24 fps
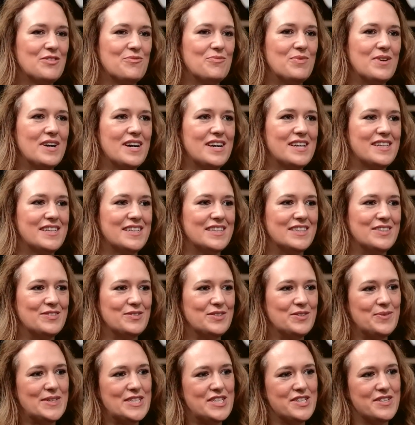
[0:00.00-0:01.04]
Well,
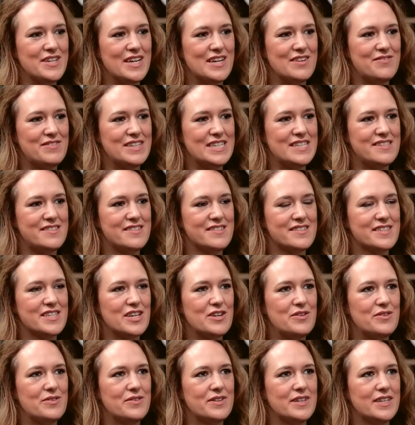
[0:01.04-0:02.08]
we do have leases.
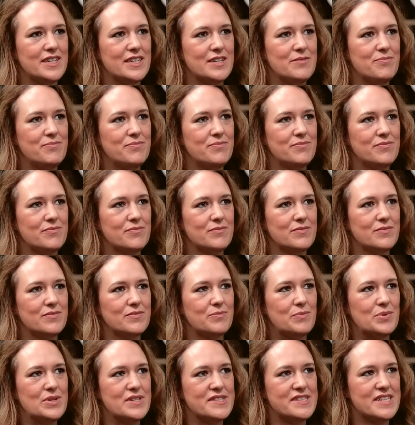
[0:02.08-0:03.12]
So
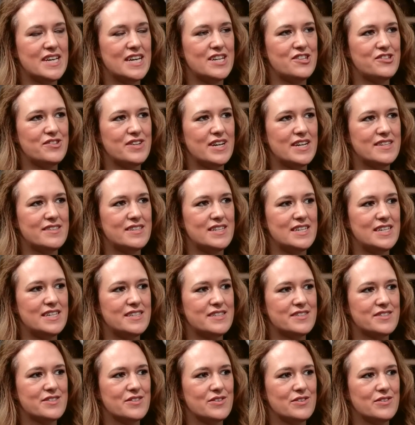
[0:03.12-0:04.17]
Prince Andrew has a
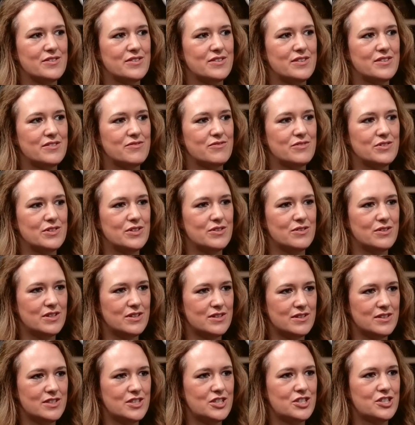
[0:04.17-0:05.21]
lease on Royal
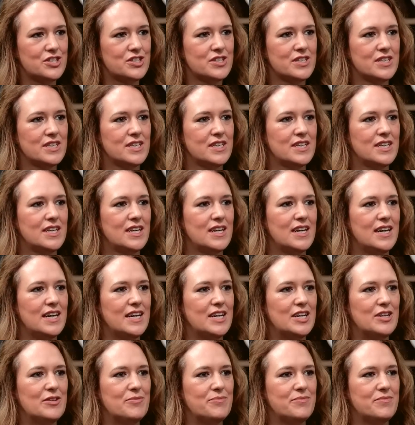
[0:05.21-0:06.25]
Lodge.
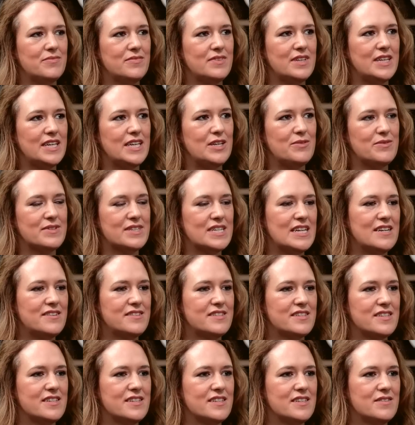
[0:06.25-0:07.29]
He was allowed
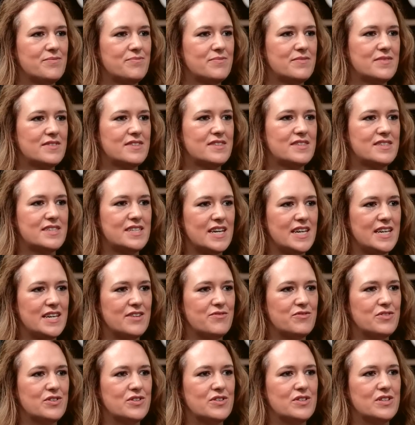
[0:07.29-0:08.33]
to stay
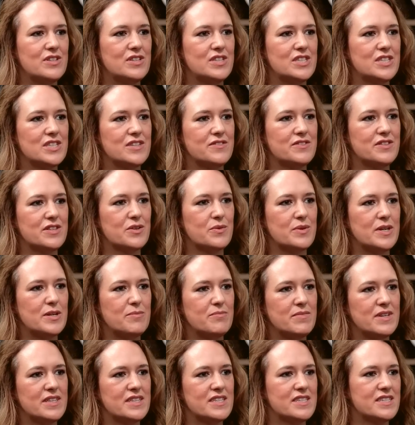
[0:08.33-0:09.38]
in Royal Lodge after the Queen
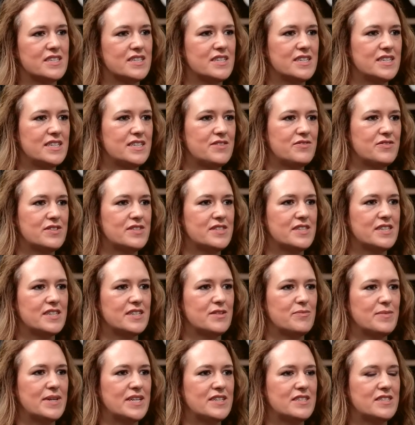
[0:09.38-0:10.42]
Mother died for a
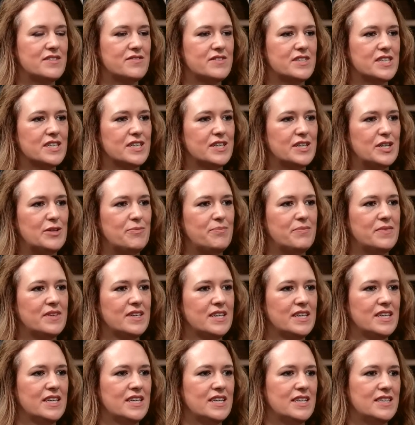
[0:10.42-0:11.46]
certain amount of time,
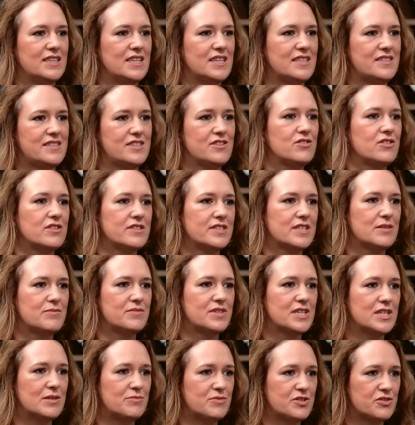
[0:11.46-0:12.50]
and that's still got some
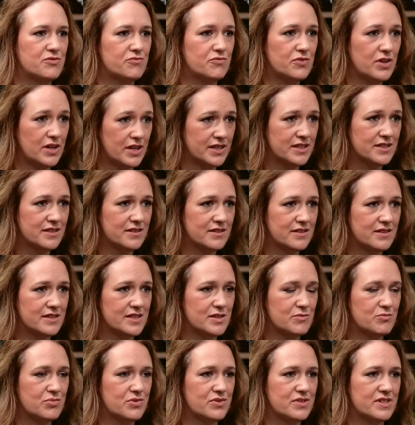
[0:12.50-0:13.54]
time to run.
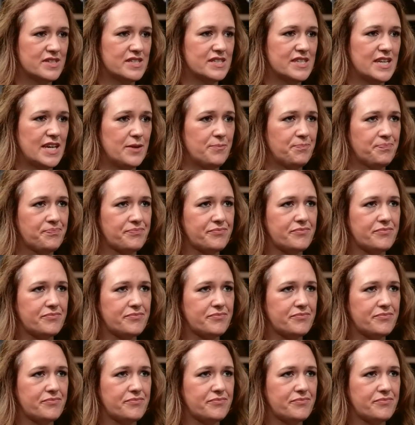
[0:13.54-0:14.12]
It's important to say.